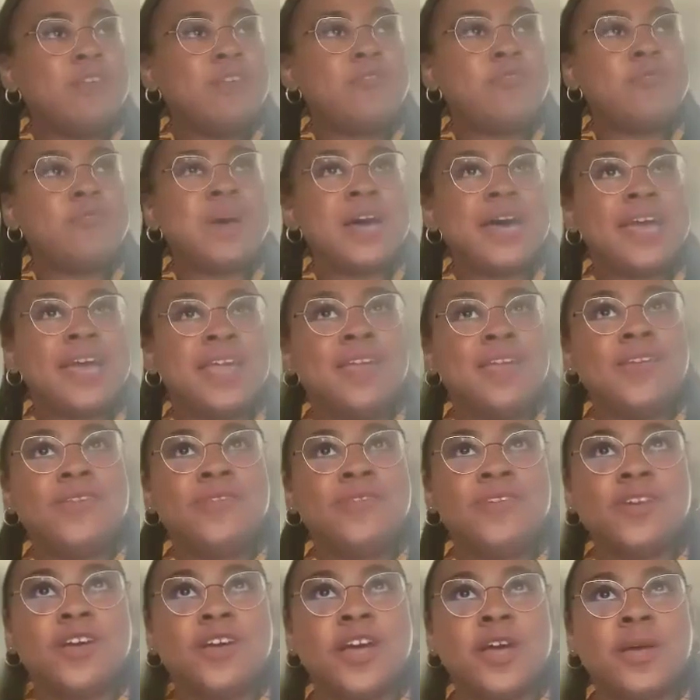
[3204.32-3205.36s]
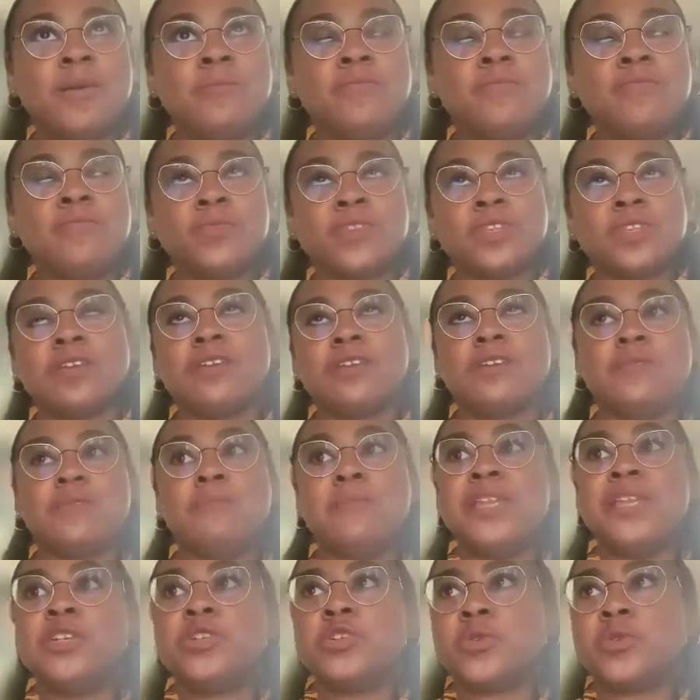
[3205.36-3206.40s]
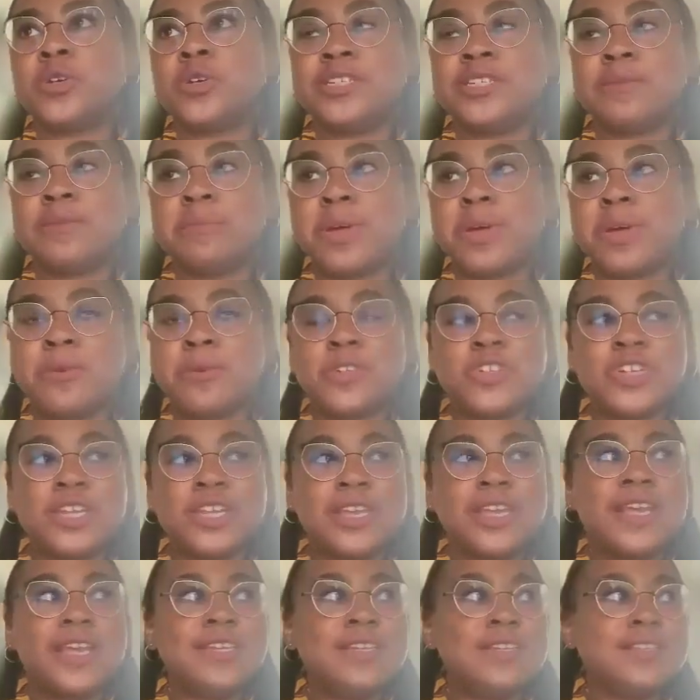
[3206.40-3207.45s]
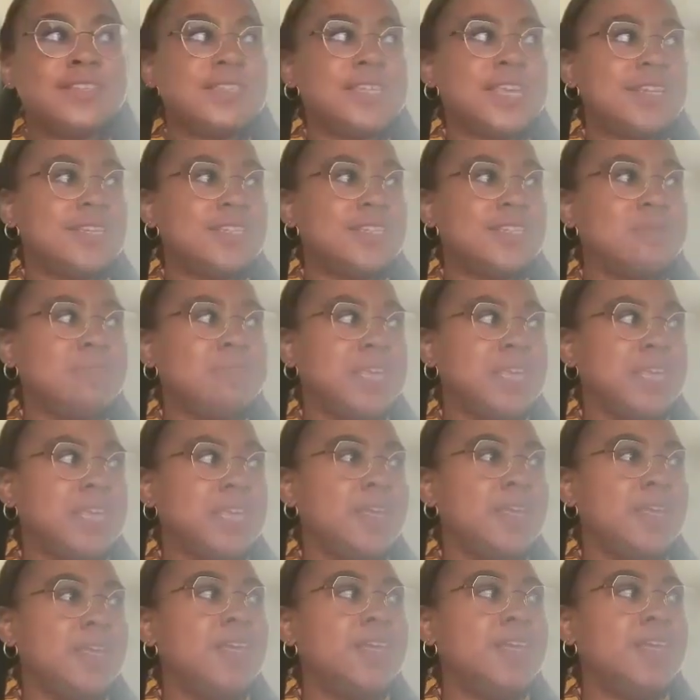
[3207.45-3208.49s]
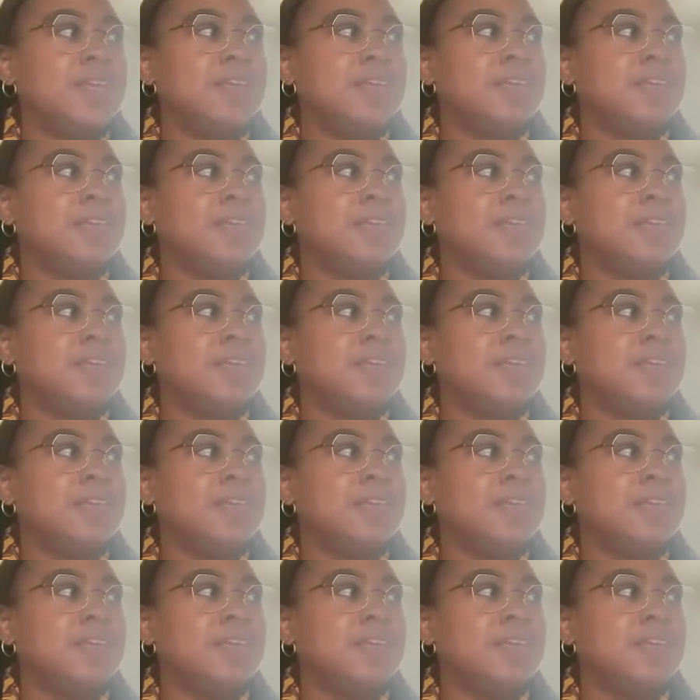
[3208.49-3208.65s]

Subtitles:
of my mentors in publishing had said to me